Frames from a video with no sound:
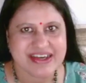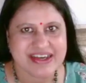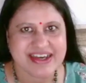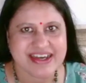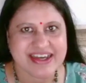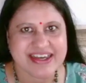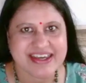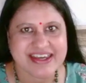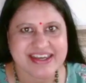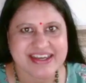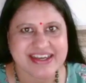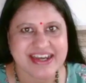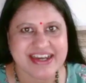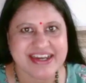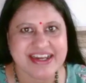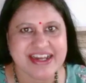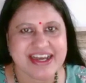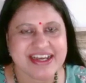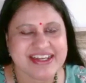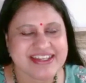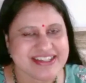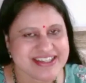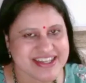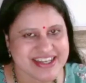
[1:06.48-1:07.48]

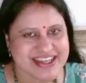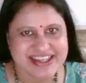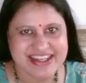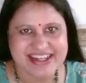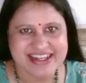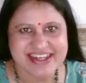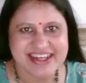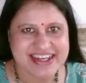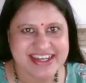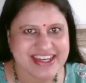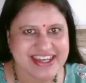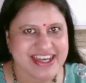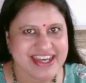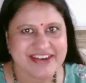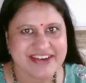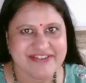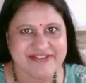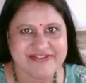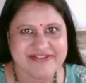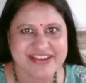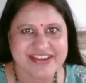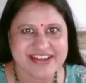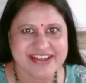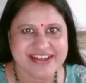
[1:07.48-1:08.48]
I say that I have
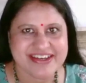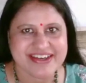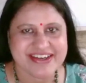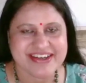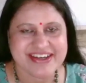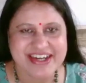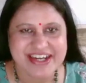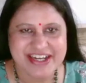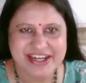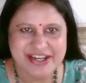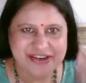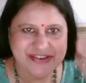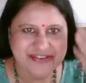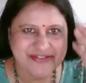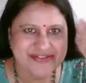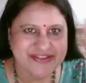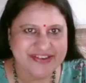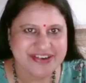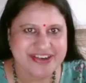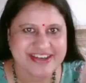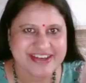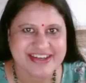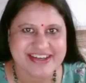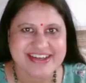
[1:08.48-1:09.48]
the head of
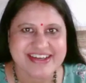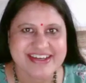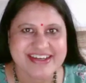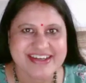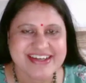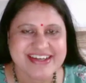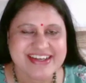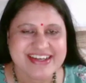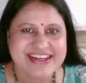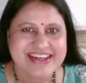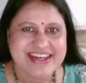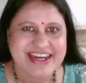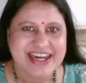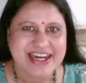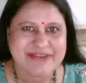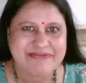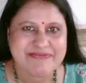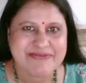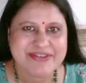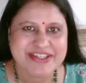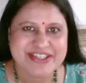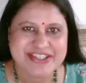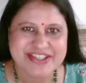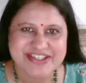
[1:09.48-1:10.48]

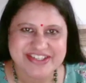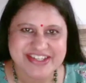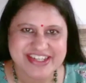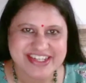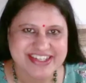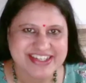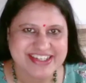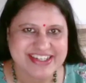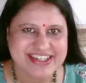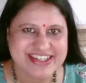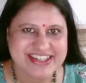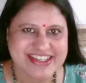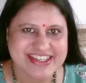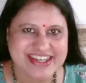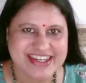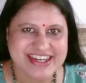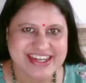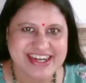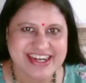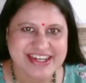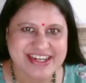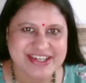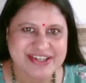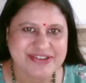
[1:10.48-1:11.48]
administrator, the
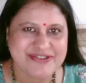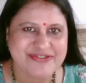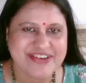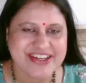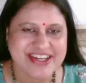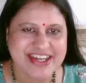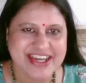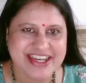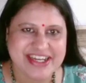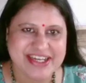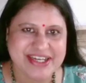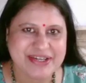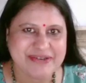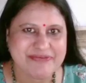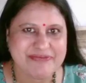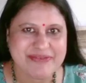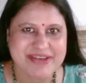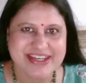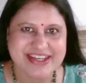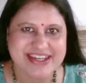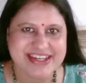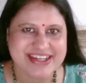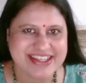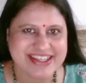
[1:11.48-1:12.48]
heart of an
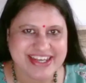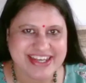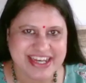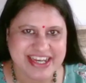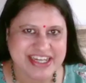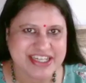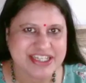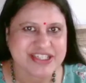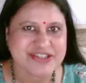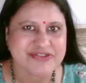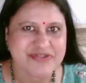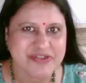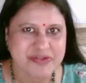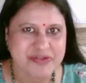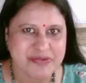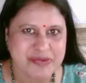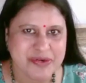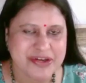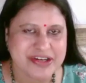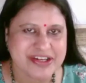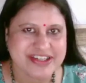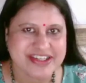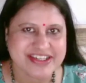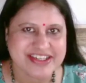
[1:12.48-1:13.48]
academic, and the hands of a
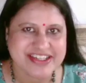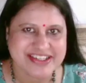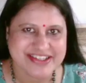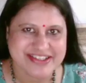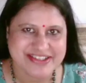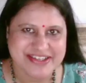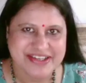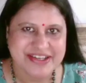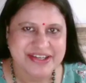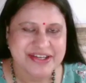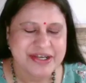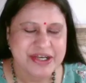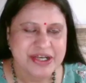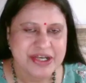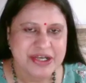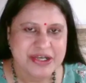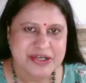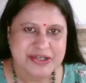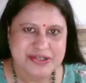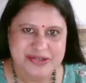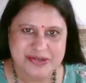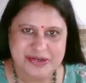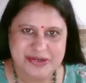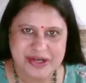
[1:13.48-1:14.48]
volunteer.
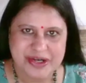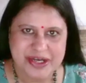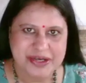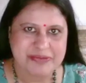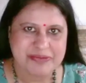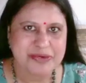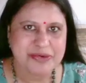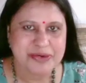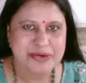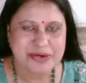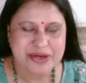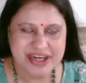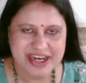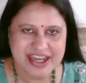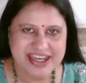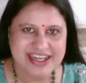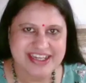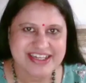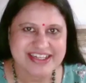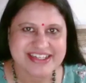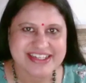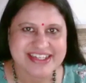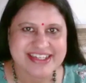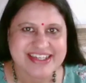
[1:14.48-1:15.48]
So I
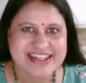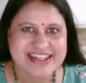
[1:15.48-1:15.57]
moonlight.